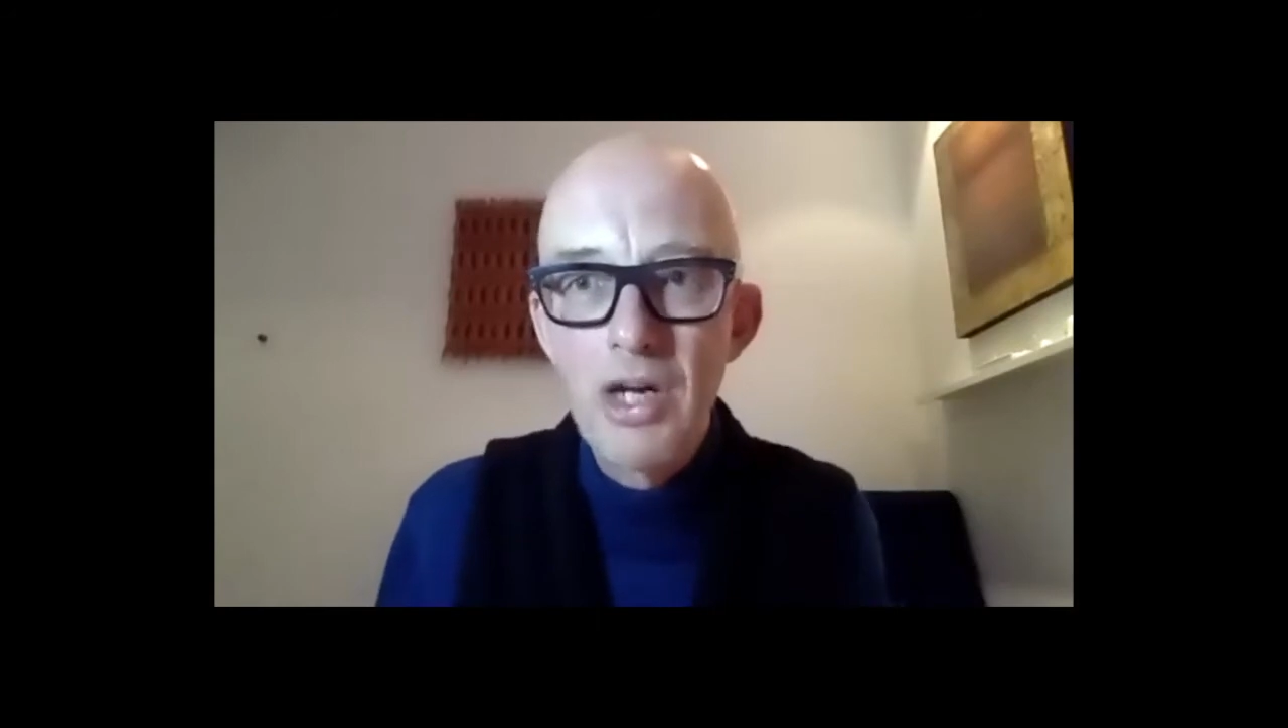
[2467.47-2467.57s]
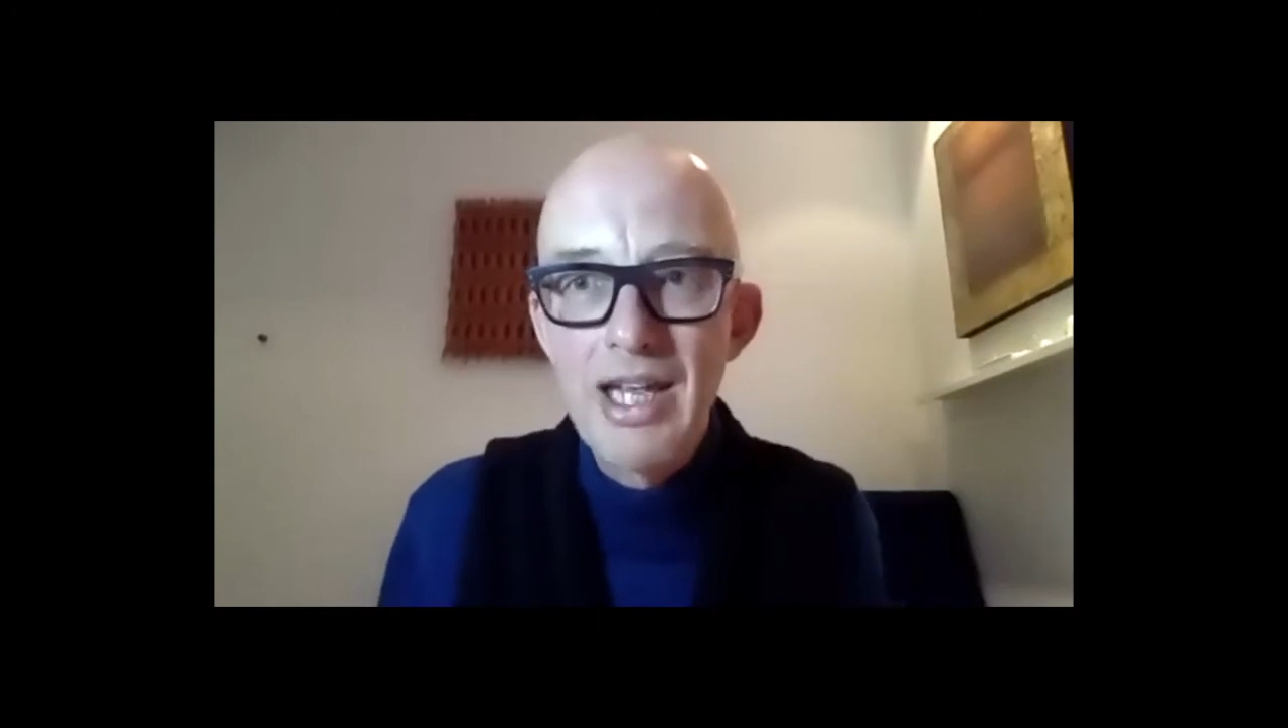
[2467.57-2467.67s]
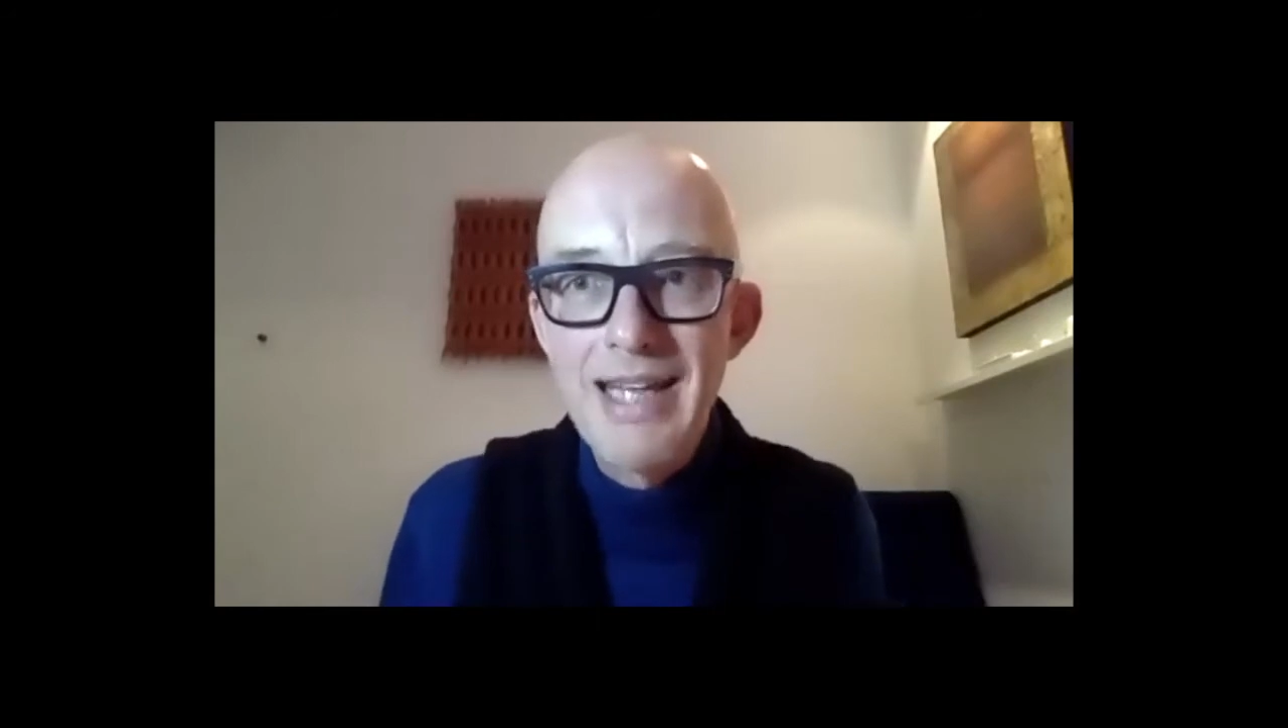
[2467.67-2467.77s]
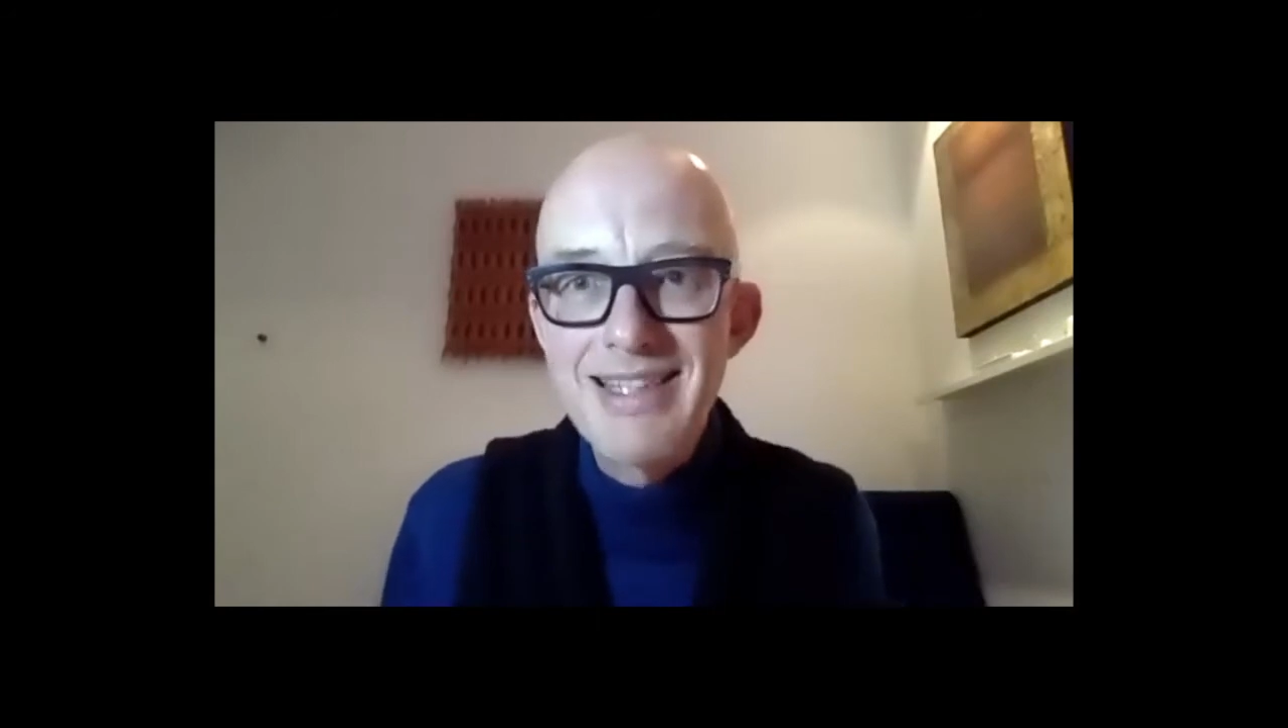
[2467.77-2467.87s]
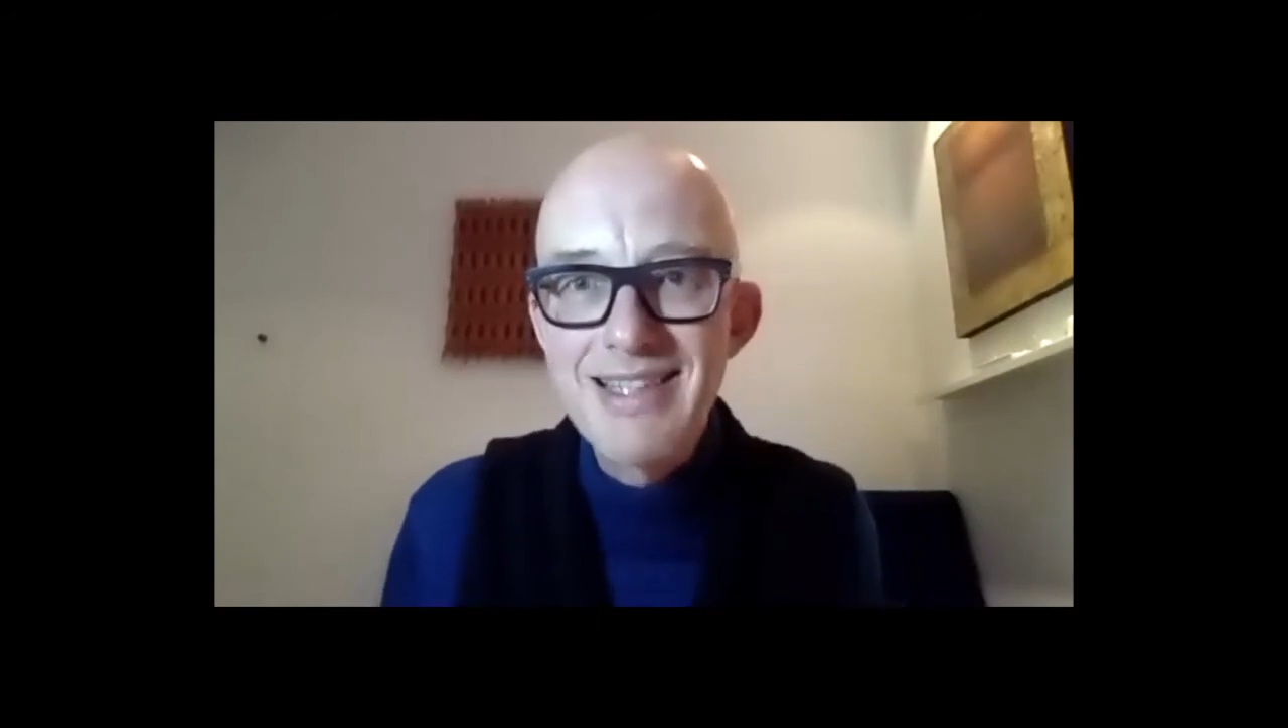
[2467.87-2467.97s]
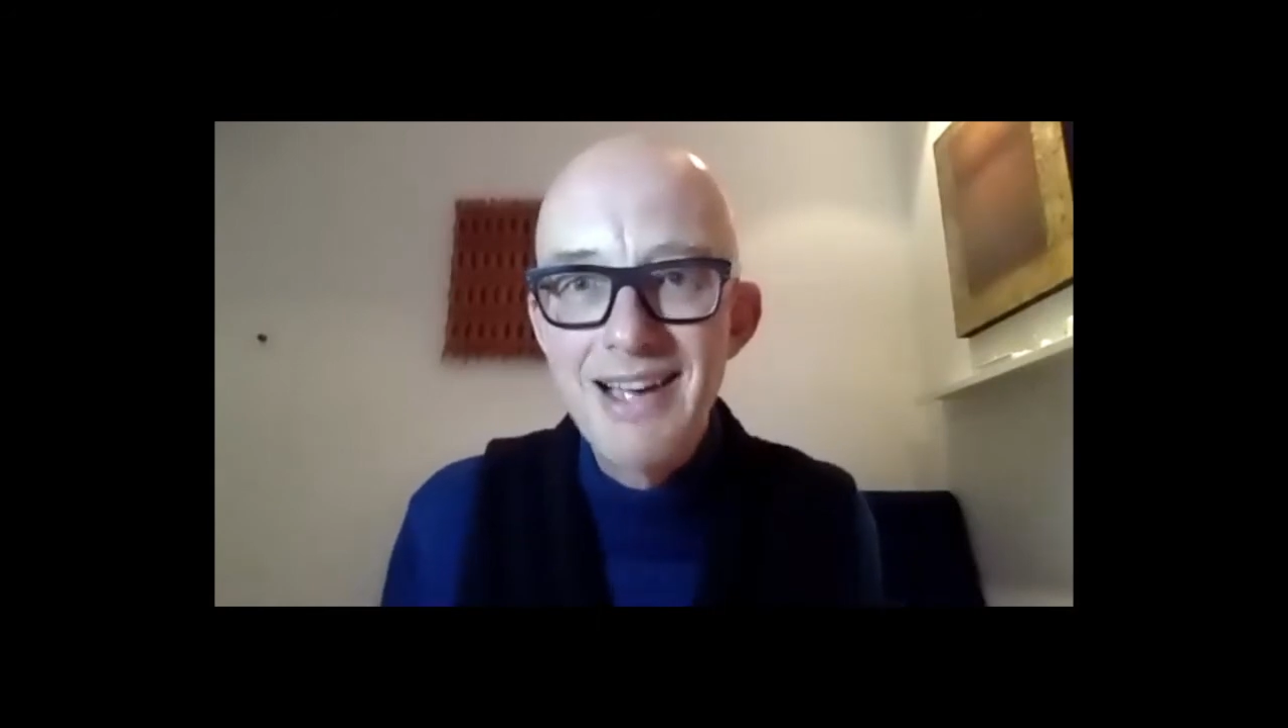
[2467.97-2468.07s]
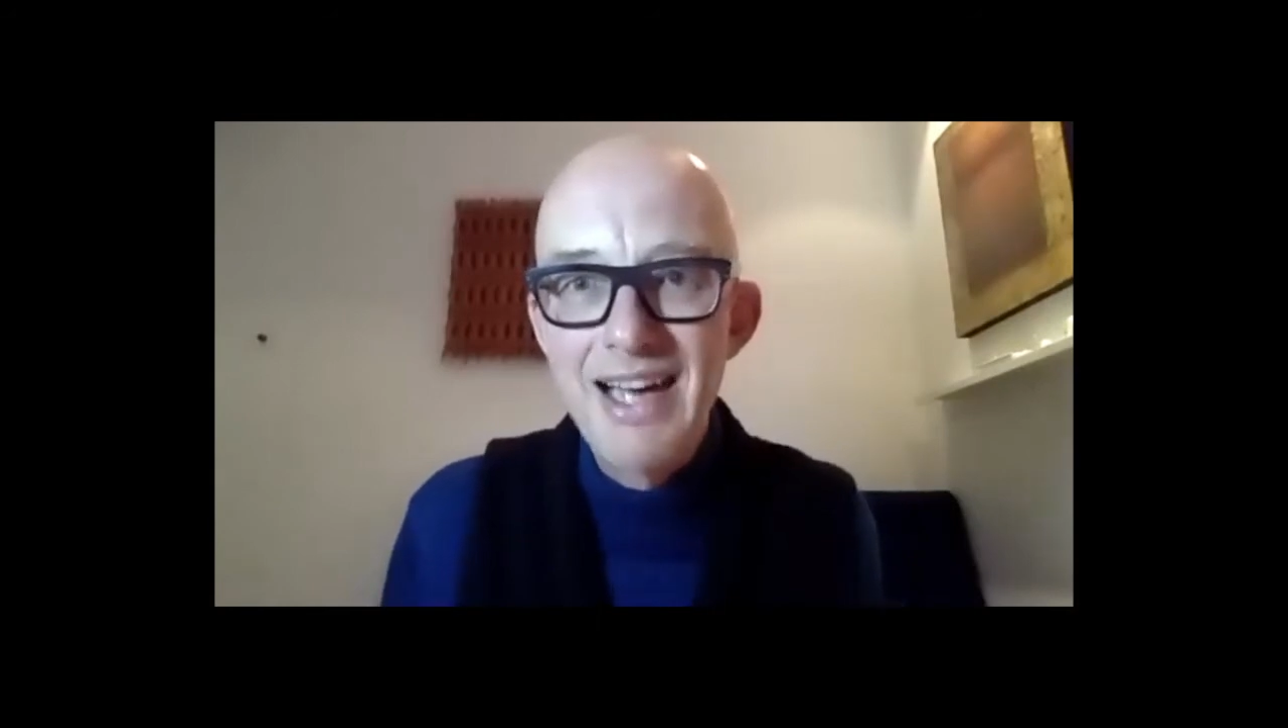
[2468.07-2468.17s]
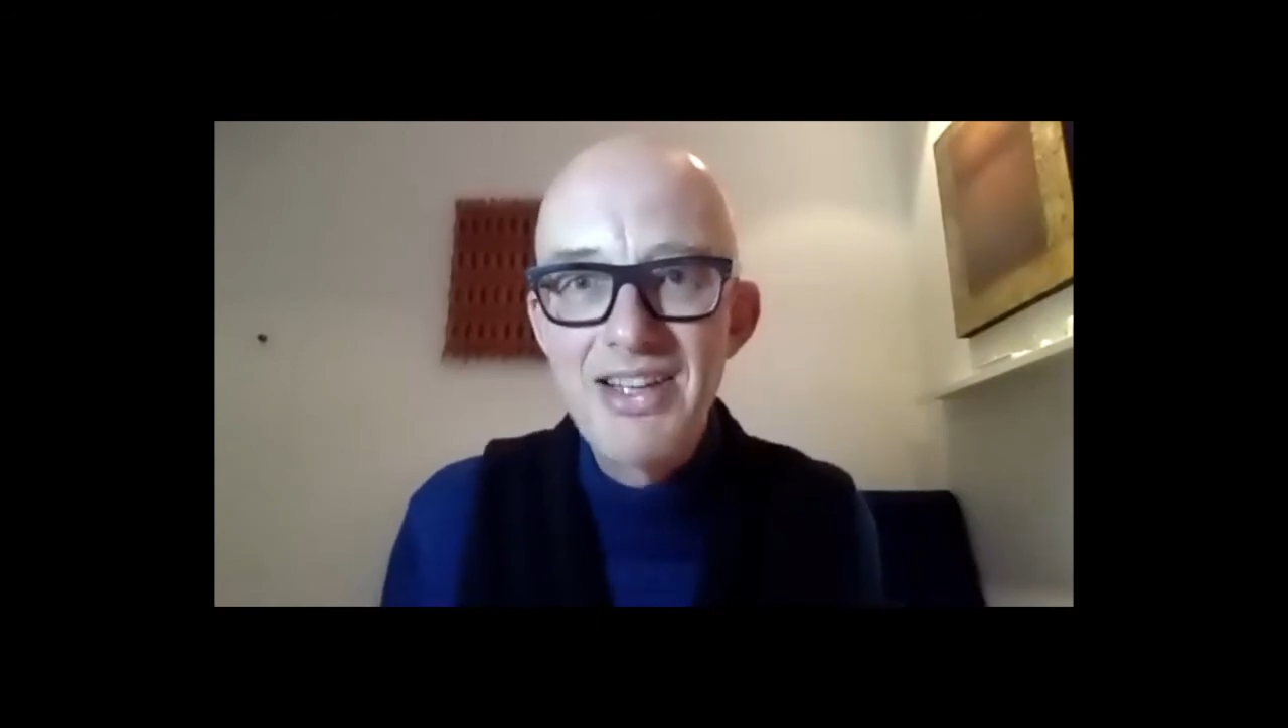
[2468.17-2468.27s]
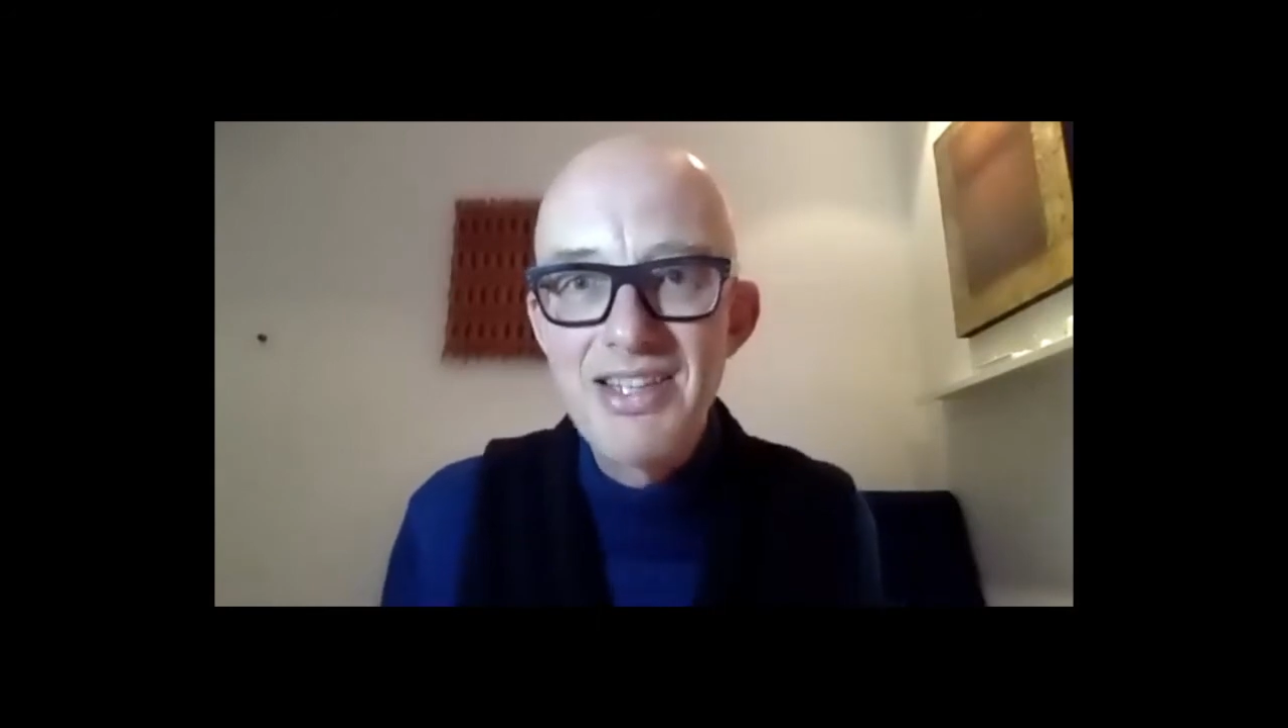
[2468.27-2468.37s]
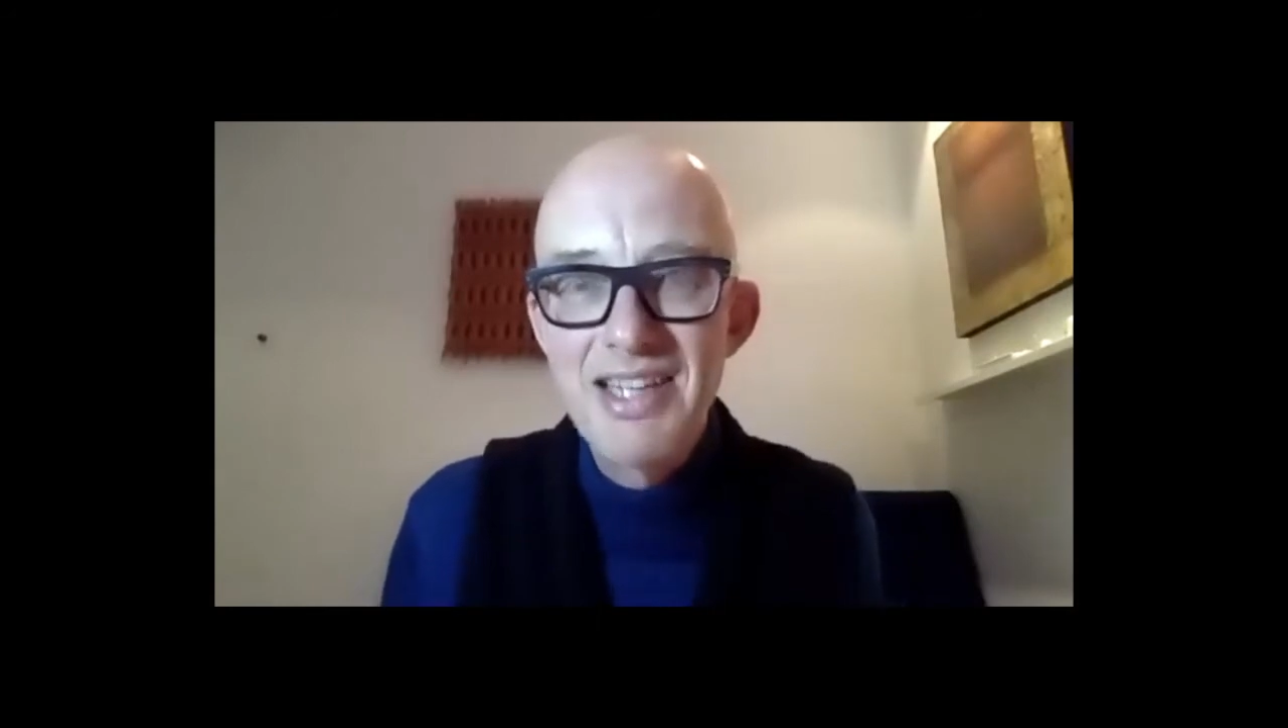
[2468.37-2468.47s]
inside us